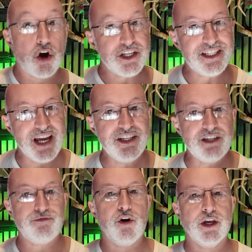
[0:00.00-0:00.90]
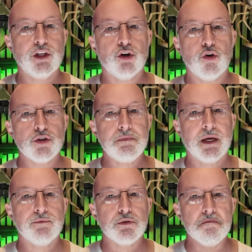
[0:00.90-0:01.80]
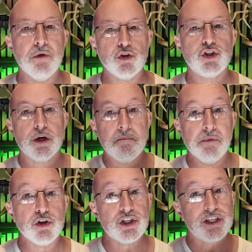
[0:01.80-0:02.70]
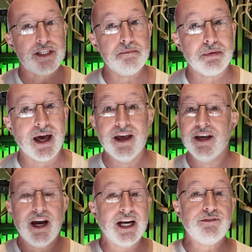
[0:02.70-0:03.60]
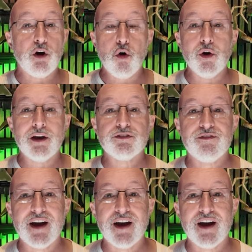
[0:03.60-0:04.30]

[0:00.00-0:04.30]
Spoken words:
identifying the cause becomes much simpler. And if all else